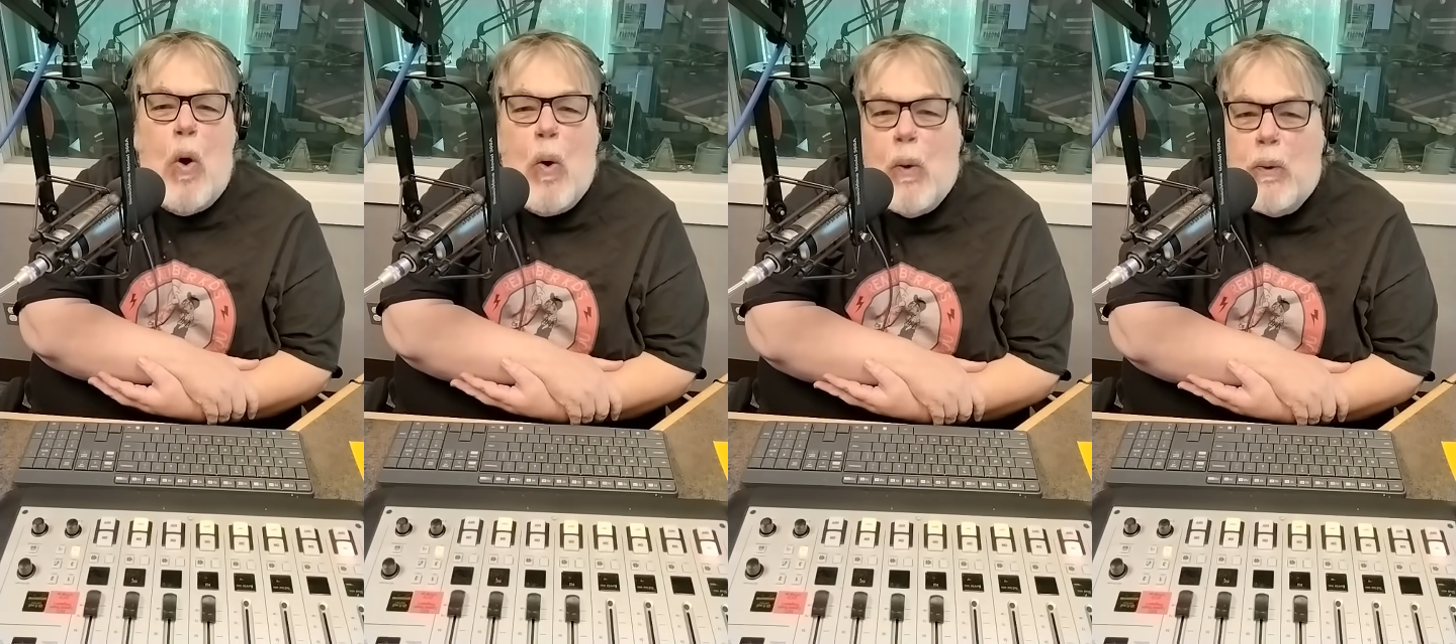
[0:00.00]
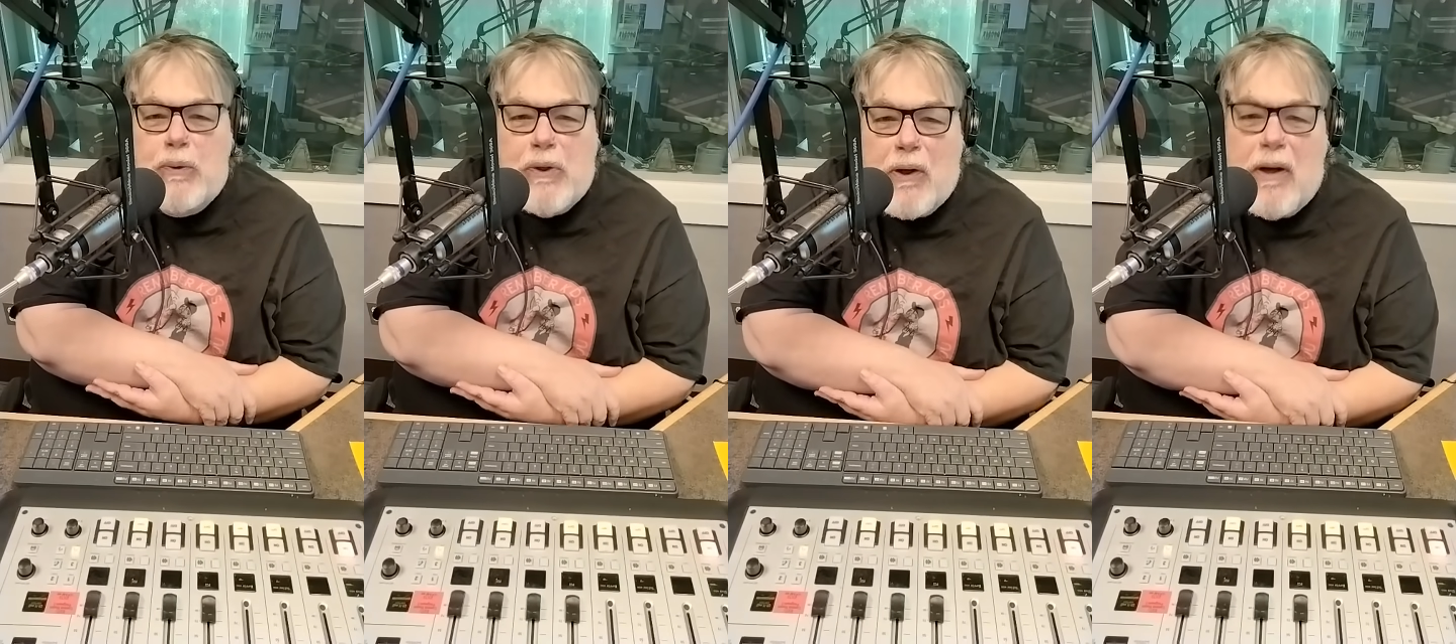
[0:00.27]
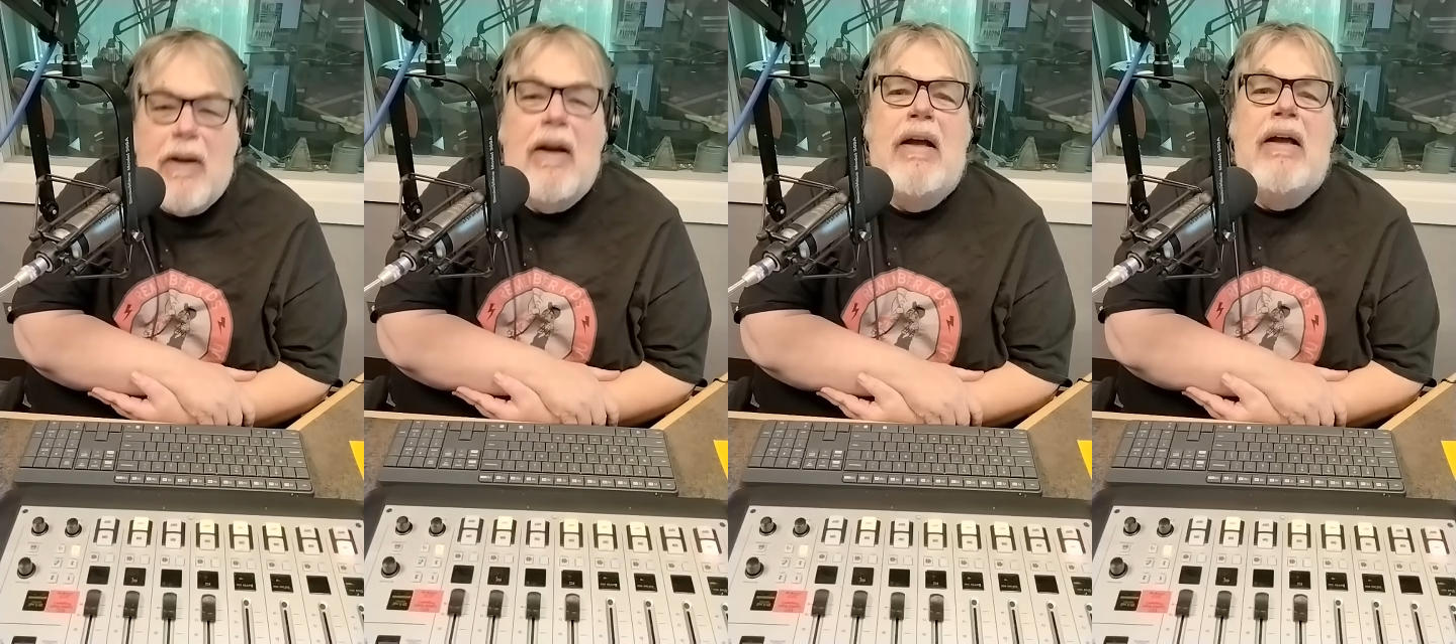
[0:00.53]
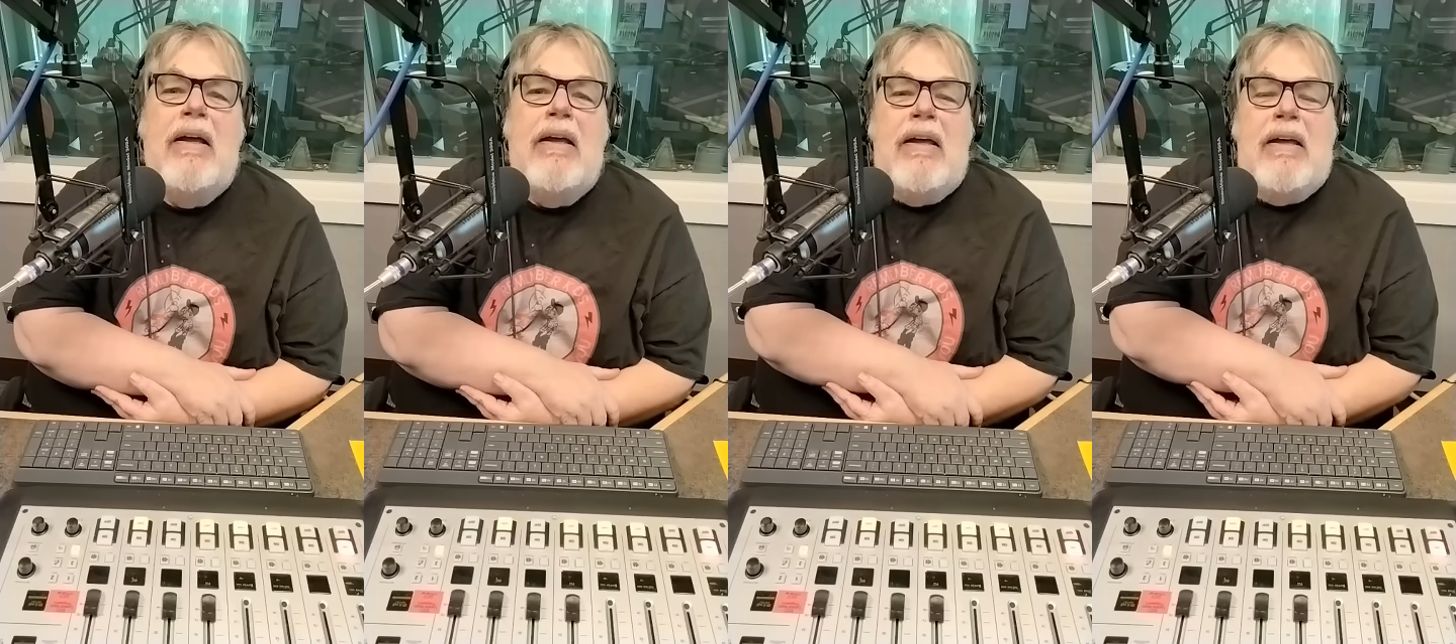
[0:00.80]
older,
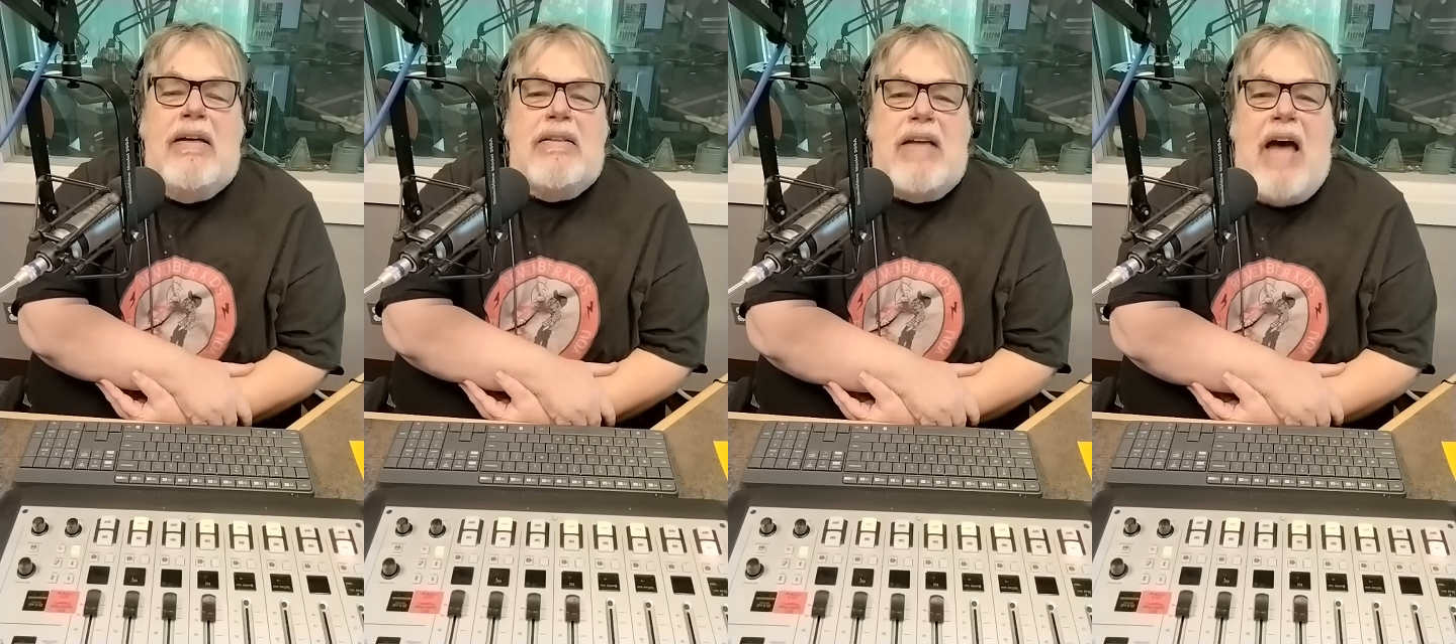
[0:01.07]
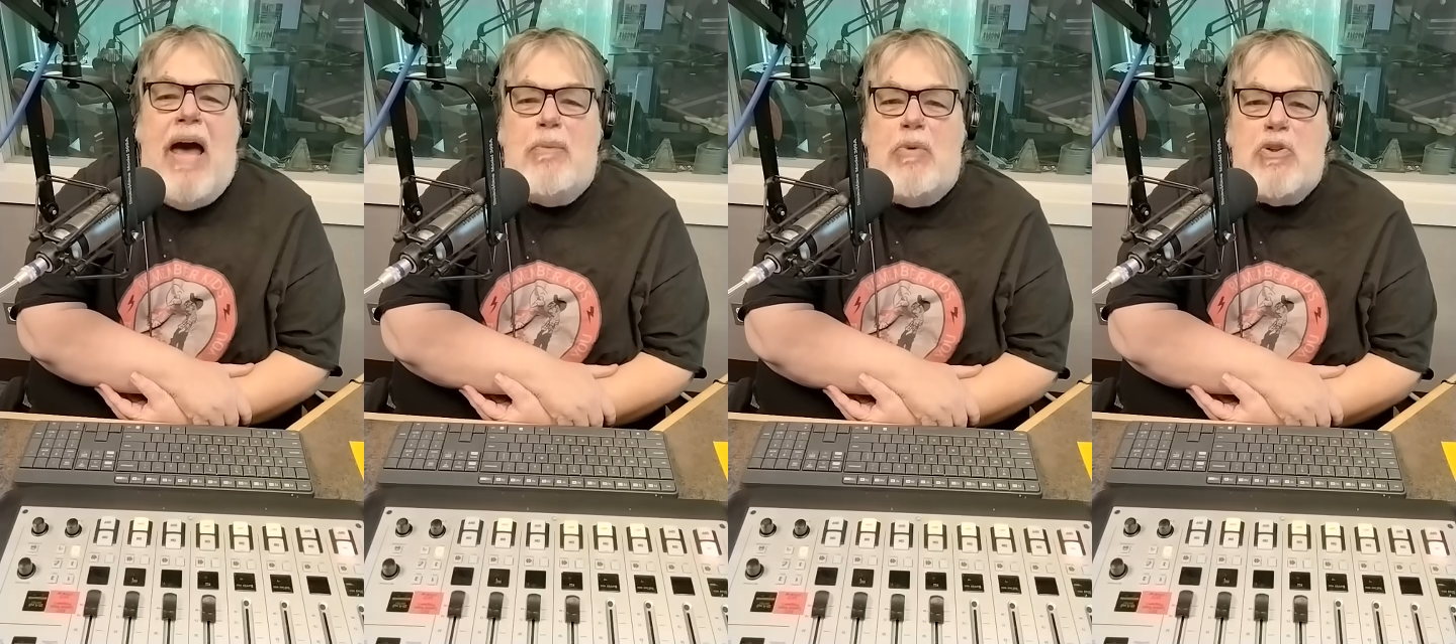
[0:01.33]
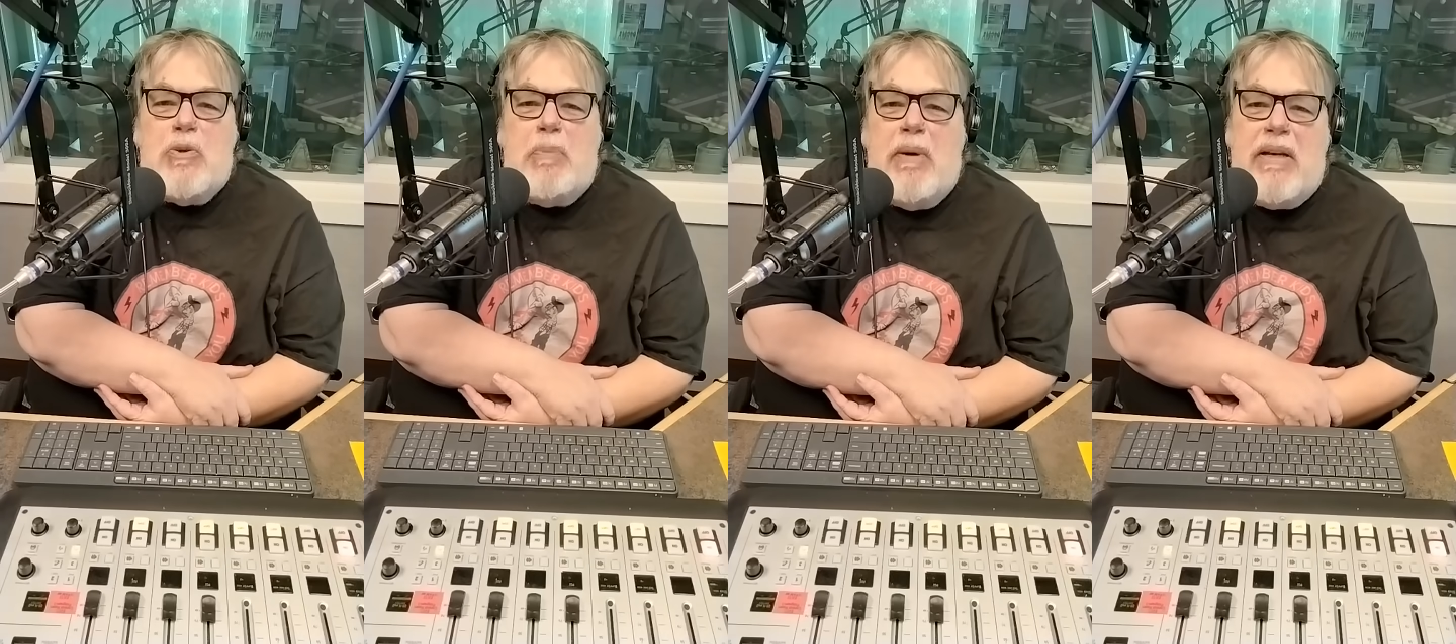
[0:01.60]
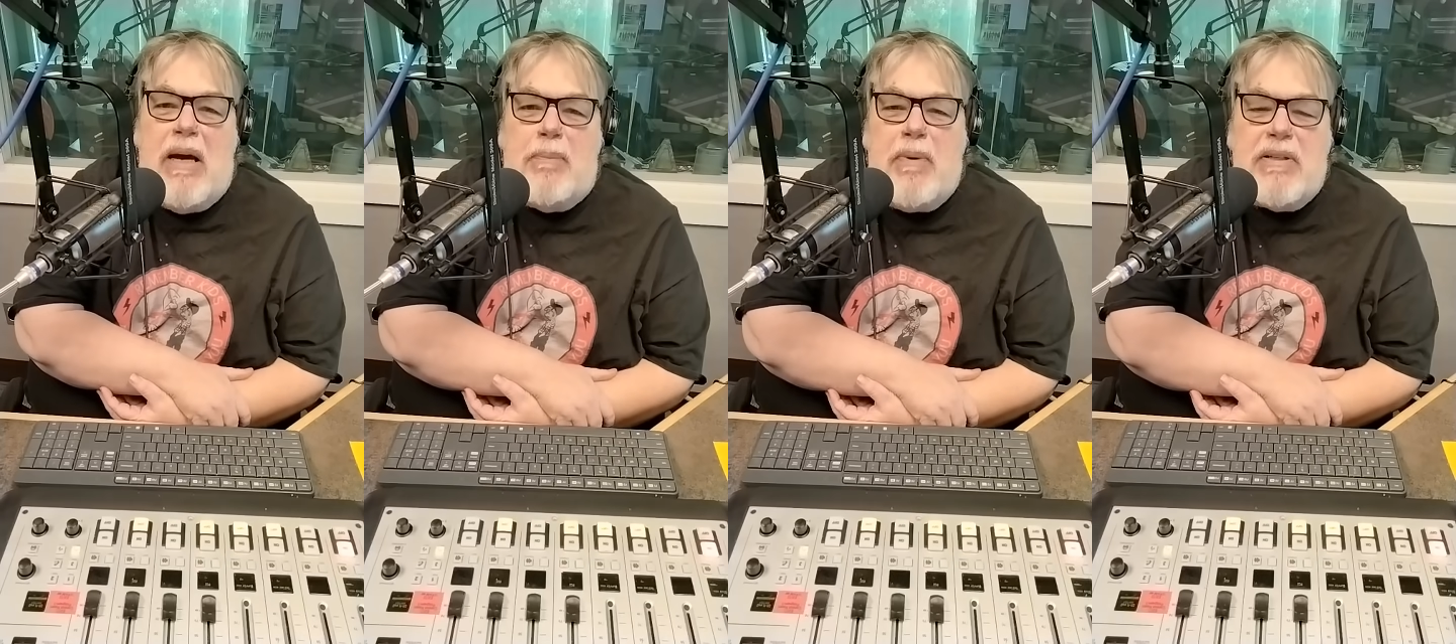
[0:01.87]
time will speed up.